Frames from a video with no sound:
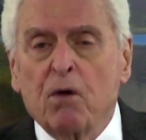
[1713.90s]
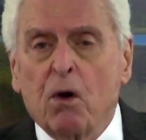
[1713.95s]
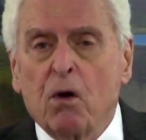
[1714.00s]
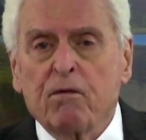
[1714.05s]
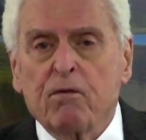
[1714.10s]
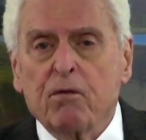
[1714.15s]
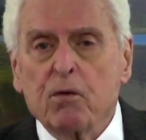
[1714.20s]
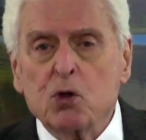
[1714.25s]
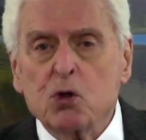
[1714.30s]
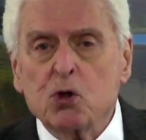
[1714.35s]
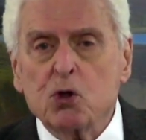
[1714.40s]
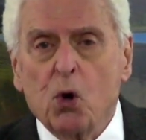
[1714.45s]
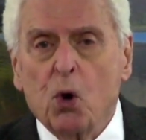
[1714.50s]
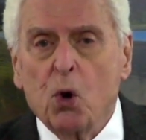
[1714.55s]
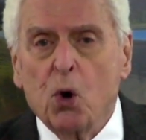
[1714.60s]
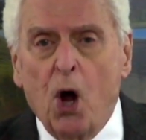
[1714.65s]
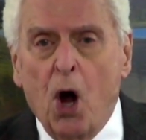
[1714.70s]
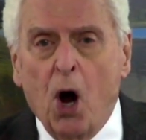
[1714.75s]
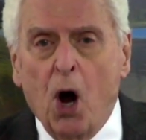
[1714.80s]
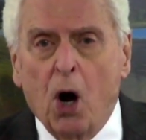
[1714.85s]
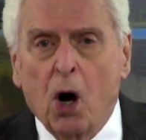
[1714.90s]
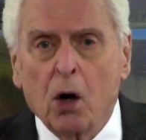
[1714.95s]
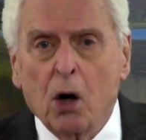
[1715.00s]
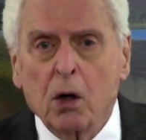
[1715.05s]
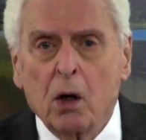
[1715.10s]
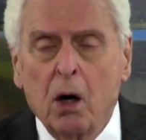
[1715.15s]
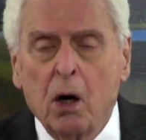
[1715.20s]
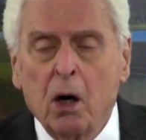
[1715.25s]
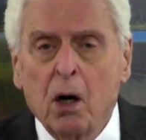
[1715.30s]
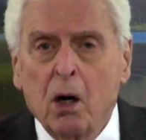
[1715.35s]
for so
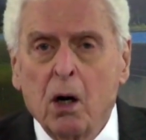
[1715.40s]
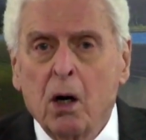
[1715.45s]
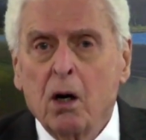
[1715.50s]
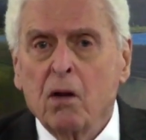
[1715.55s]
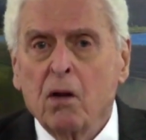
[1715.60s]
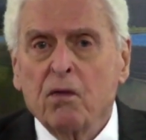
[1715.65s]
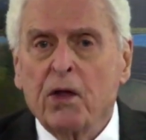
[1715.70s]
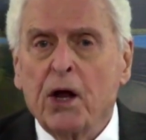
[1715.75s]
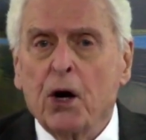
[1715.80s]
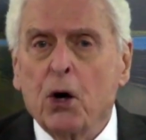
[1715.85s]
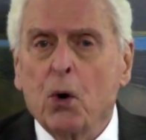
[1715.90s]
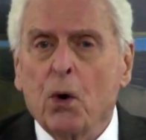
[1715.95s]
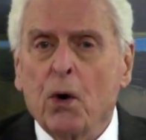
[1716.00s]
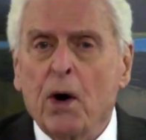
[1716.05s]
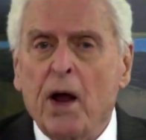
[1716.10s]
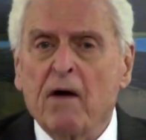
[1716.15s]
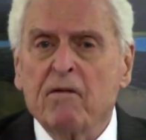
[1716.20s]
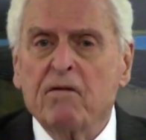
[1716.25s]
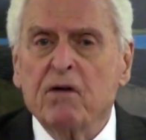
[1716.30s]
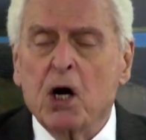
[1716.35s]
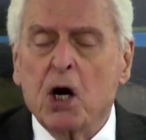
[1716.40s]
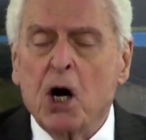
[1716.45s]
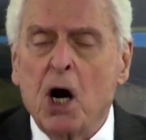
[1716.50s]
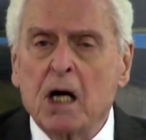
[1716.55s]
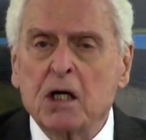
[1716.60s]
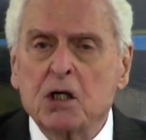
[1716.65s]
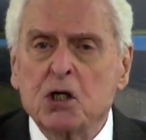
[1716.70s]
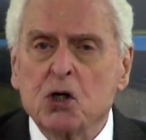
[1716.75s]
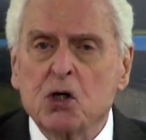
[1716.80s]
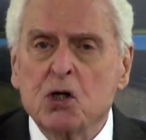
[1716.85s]
long, they don't have a
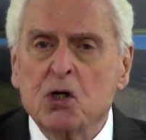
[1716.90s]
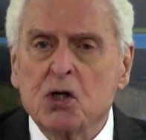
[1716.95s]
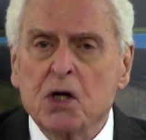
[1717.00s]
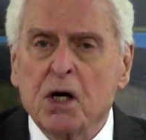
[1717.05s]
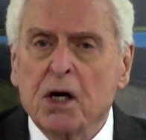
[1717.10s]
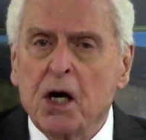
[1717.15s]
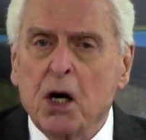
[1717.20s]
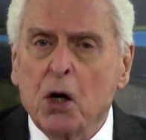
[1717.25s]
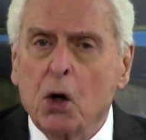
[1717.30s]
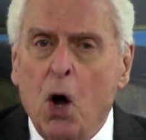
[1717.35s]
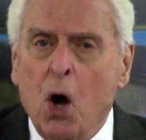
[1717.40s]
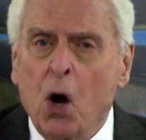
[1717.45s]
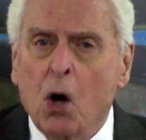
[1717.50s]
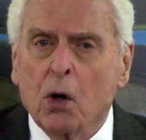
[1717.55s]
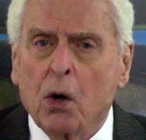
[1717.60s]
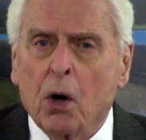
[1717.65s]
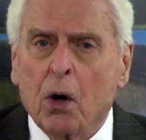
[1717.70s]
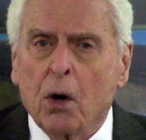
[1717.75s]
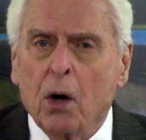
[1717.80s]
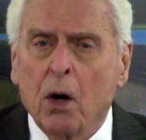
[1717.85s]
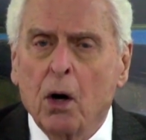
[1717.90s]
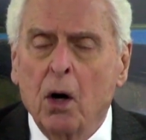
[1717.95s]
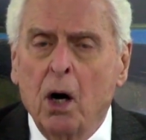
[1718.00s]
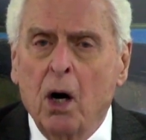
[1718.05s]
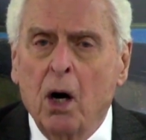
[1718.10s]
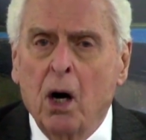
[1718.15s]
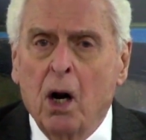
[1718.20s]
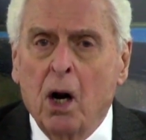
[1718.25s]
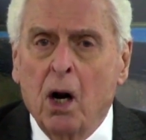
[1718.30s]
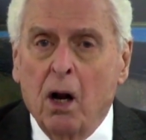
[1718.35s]
conscience any longer.
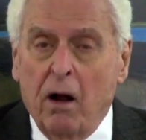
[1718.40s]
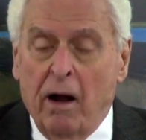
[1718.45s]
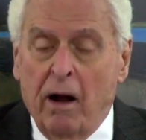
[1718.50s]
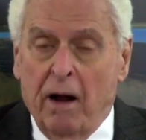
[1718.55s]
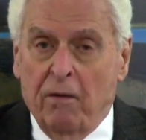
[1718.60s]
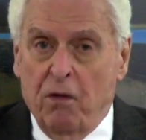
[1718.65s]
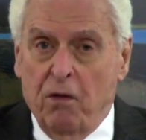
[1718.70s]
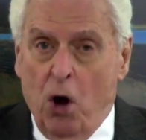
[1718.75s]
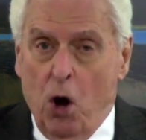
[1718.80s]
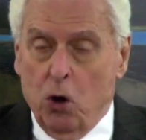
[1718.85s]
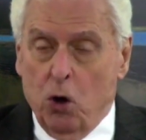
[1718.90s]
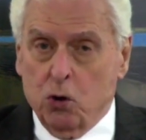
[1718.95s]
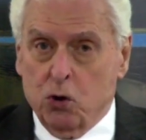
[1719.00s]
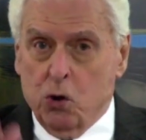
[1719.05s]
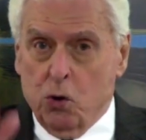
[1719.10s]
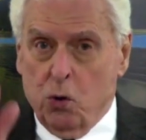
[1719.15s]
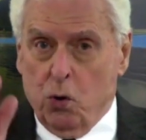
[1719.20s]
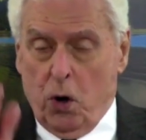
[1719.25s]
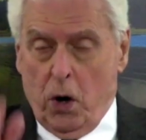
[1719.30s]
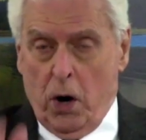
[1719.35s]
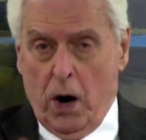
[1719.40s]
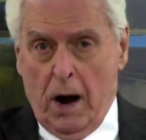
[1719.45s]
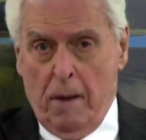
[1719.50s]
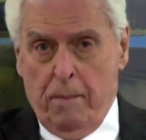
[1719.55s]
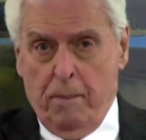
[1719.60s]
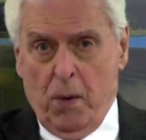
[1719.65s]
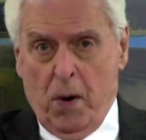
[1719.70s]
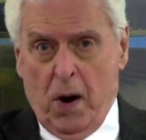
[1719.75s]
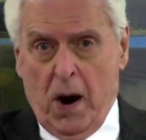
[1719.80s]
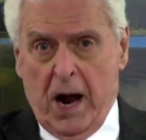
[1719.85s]
And those who are
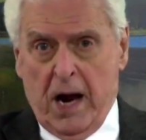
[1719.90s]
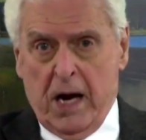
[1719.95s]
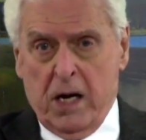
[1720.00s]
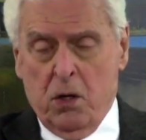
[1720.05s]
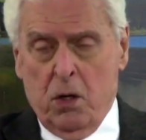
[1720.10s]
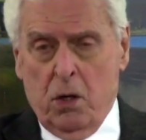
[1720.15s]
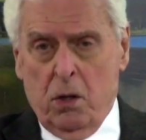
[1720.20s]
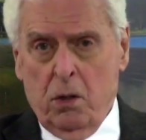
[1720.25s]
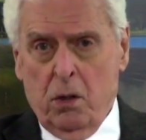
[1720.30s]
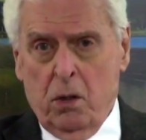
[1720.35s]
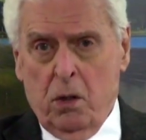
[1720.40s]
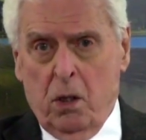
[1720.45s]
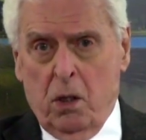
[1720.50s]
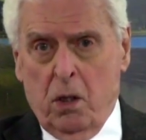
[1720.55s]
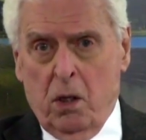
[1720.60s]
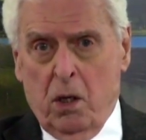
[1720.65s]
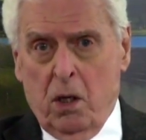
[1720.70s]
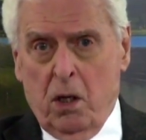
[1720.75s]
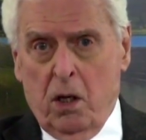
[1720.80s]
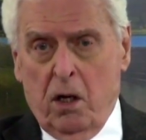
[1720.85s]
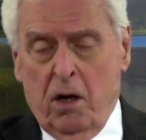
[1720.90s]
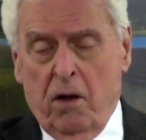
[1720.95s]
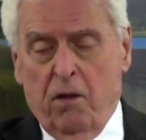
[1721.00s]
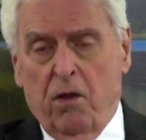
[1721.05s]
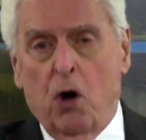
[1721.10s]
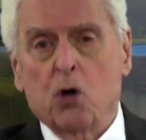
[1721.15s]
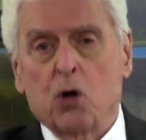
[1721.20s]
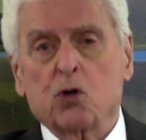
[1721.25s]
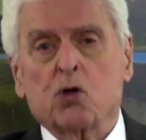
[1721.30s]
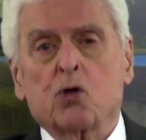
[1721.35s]
upright and
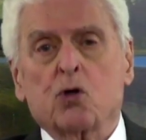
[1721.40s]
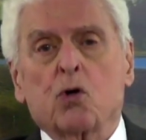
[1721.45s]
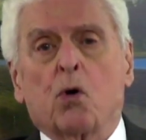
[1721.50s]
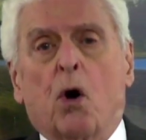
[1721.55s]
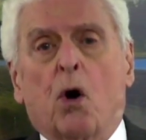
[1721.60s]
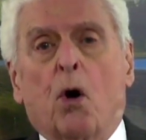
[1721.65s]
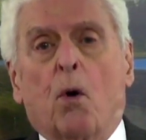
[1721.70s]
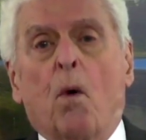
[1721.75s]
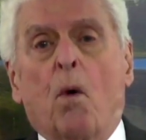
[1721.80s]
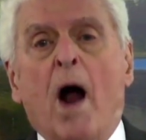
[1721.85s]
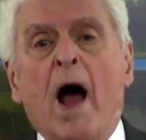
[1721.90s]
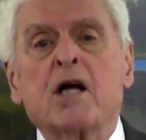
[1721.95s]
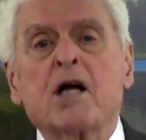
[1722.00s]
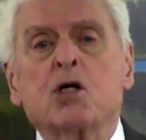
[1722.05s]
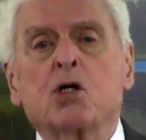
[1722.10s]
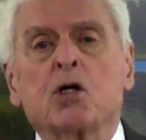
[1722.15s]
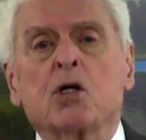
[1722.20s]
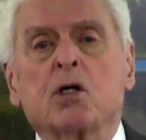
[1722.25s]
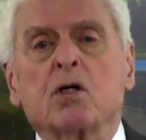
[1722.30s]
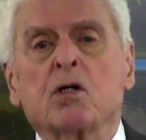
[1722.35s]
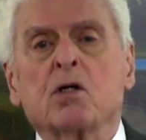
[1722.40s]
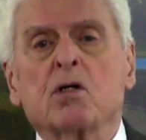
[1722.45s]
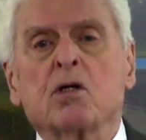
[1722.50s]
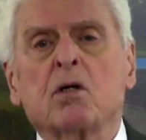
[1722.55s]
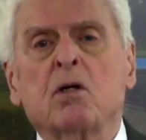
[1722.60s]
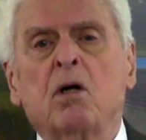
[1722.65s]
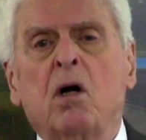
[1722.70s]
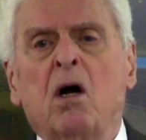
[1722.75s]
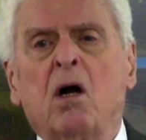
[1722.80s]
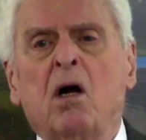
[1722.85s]
those who are righteous,
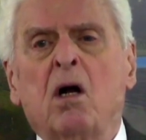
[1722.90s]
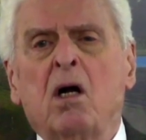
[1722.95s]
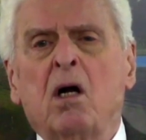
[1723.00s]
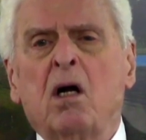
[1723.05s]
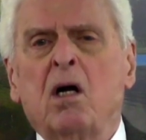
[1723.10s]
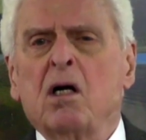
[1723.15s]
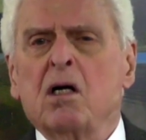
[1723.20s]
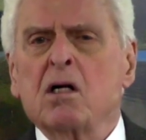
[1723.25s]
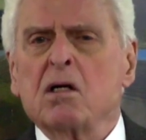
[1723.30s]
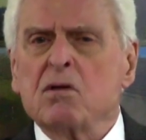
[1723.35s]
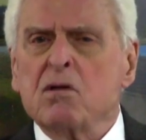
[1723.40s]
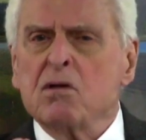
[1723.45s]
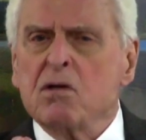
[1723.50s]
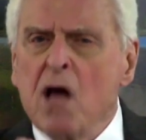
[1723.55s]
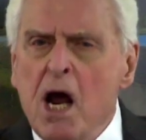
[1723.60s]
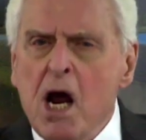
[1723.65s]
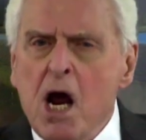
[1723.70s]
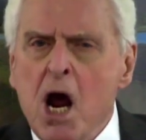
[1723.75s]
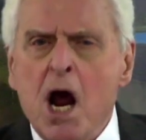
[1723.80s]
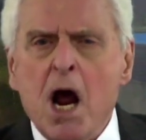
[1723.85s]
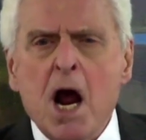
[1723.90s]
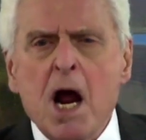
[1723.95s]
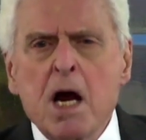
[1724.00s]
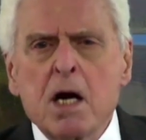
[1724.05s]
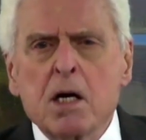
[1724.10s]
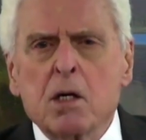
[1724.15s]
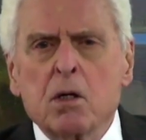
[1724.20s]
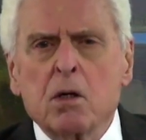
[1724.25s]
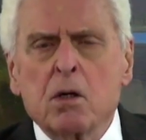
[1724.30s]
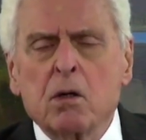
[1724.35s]
they
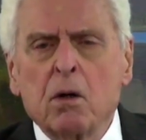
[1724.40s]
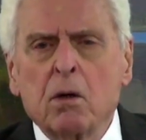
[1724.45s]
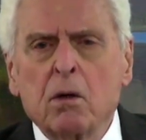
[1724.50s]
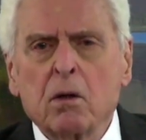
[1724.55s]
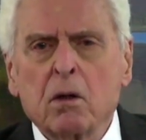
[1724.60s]
hate.